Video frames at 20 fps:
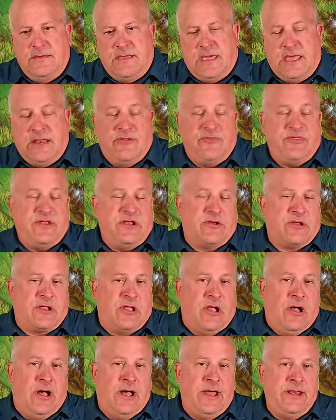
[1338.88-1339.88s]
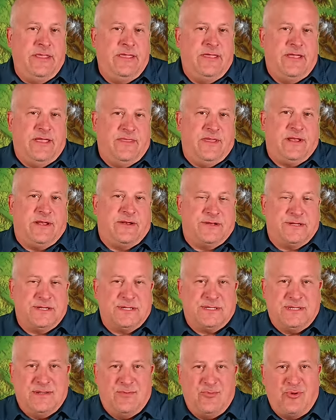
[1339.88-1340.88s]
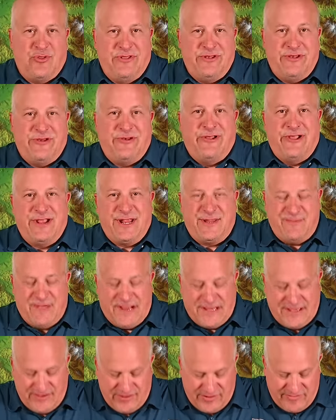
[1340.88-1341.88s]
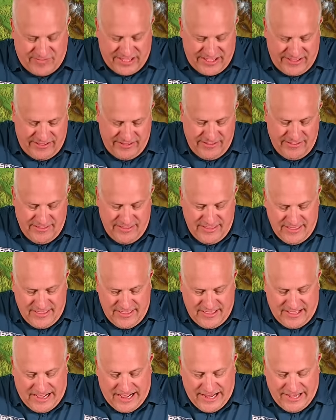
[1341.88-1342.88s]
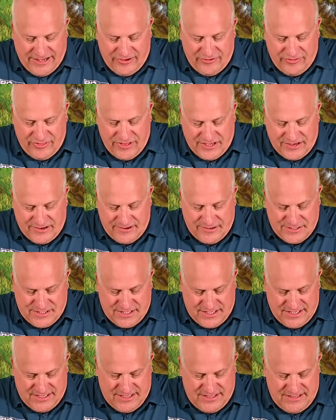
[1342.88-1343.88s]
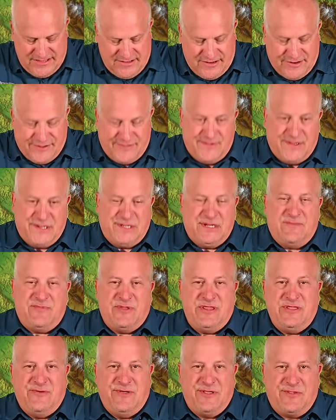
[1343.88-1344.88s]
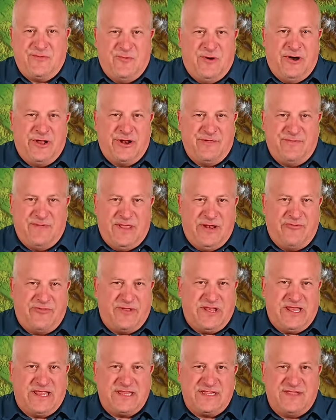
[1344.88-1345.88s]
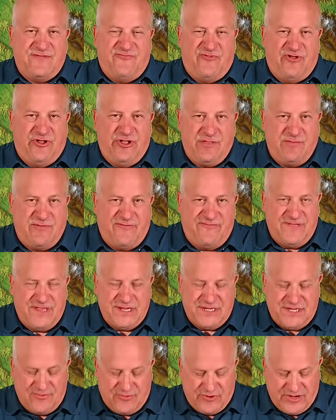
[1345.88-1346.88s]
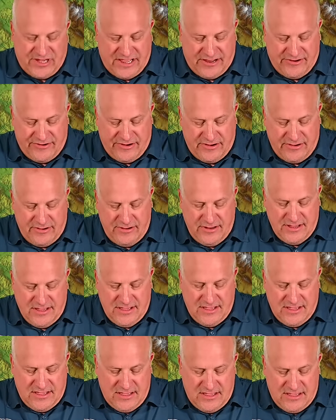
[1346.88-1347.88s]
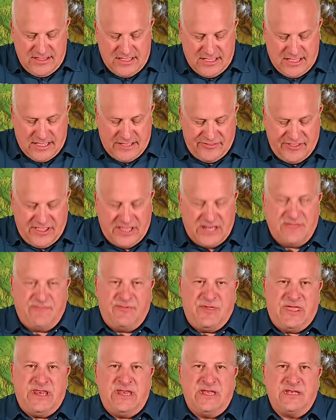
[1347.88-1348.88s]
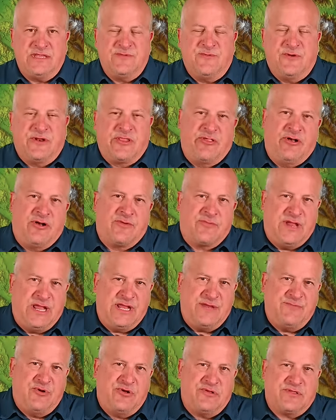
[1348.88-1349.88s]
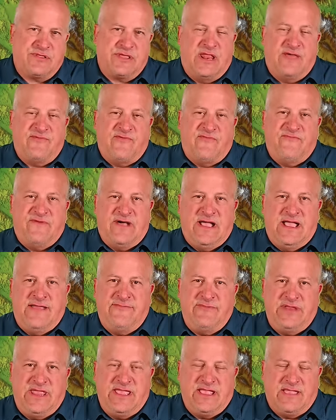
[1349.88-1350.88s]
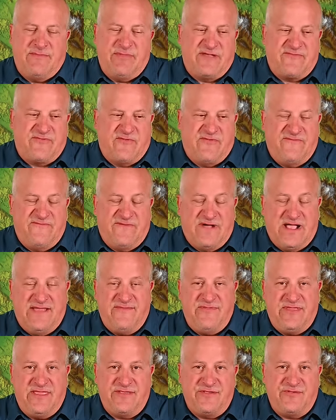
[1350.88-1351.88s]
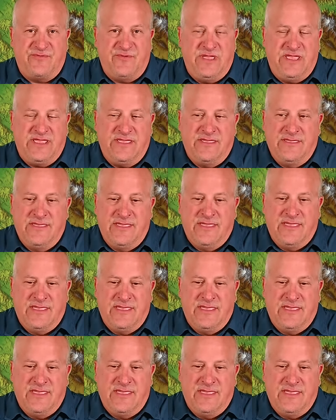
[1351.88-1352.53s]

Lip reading: I don't think they're gone. I think they're just somewhere that they're not expecting them to be. I know that there's fish up in U.S. waters, but I don't think that's the volume of fish that were down there. The Independence, one of the long range boats, got off a 5-day, got back from a 5-day this week.